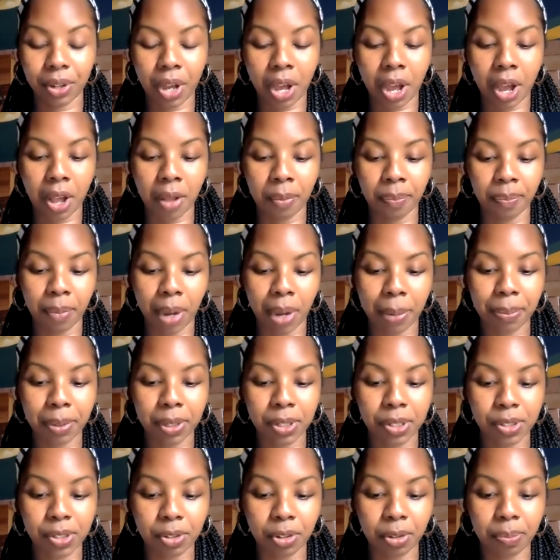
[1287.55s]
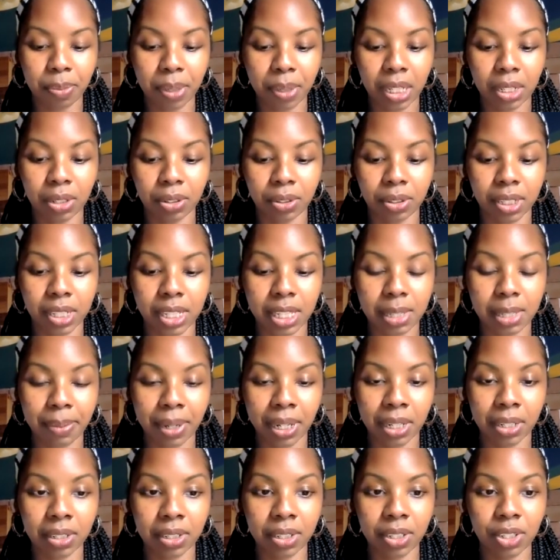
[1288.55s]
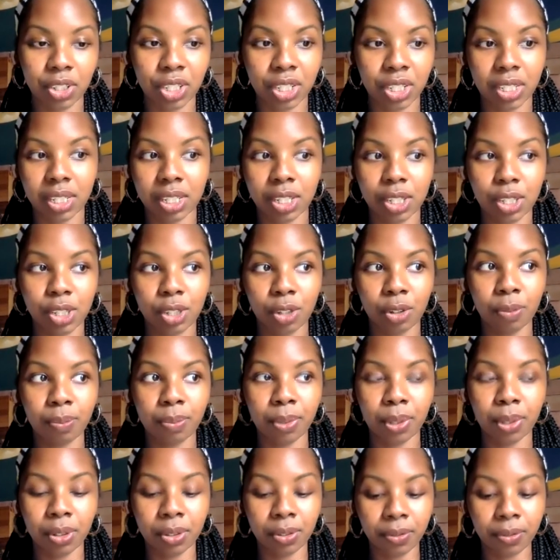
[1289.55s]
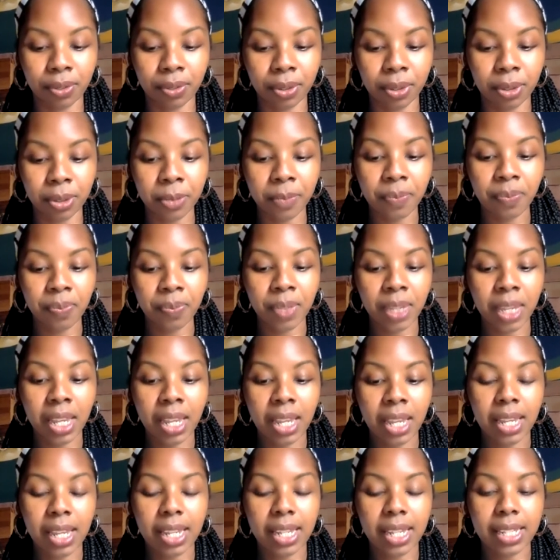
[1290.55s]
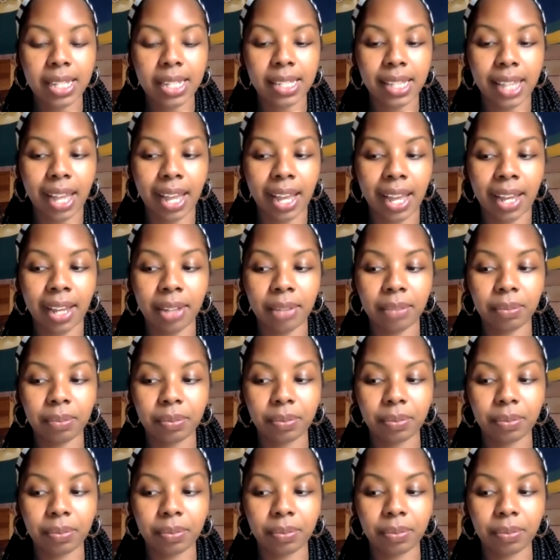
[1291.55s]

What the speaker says: my personal opinion on this matter is so beautiful, is that